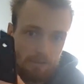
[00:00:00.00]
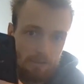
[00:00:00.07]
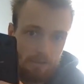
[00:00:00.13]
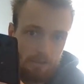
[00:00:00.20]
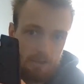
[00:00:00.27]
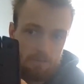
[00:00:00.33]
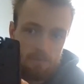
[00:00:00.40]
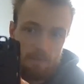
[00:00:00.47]

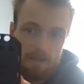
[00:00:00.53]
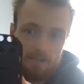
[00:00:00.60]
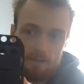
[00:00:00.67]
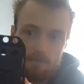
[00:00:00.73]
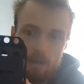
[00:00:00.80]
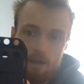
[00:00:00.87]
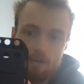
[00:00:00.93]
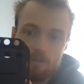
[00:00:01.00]
This comes
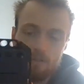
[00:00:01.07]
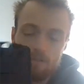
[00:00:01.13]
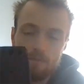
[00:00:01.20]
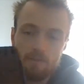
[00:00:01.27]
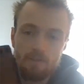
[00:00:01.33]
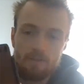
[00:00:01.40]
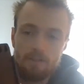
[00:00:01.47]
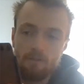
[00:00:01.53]
basically metal,
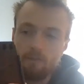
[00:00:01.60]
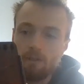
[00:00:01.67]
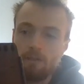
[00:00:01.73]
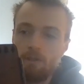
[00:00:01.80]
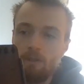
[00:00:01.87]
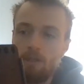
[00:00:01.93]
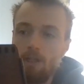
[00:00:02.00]
silver, silver.